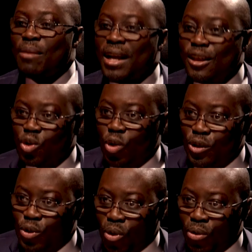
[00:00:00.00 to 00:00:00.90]
money is going
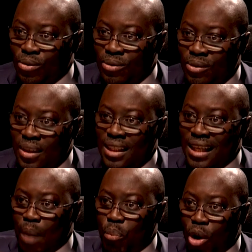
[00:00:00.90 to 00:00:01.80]
to go,
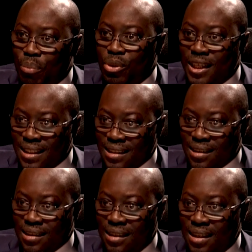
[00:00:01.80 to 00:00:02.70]
the
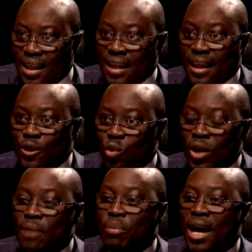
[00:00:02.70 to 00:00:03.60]
appropriations. And that is
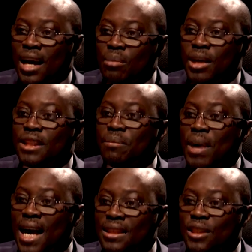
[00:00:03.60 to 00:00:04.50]
why Parliament
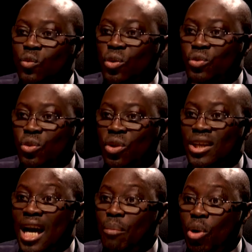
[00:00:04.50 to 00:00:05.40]
passes what we call
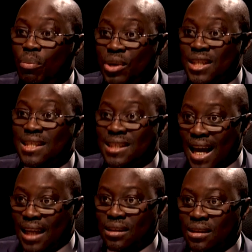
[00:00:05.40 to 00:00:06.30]
the Appropriations
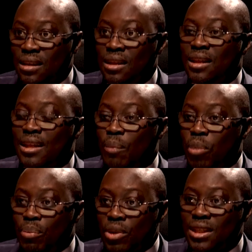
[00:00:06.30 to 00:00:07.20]
Act. The
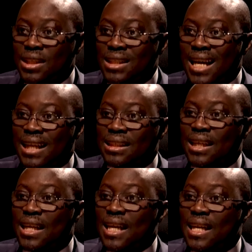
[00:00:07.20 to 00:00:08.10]
Appropriations Act
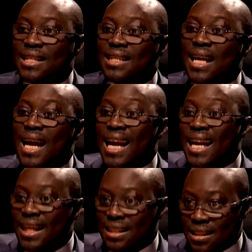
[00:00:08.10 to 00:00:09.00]
is a
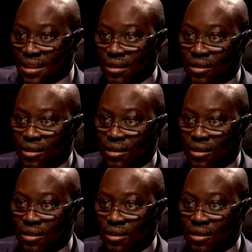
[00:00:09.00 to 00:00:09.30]
list